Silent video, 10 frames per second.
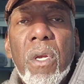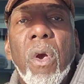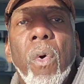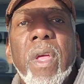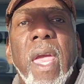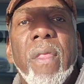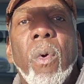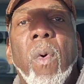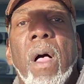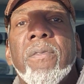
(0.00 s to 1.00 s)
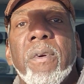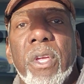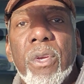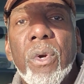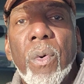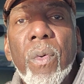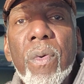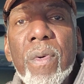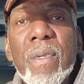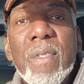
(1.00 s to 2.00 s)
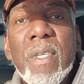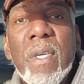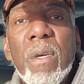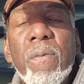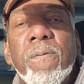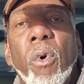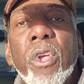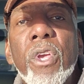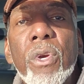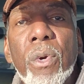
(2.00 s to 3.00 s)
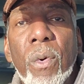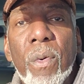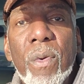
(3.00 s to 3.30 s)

go together well for you. For you.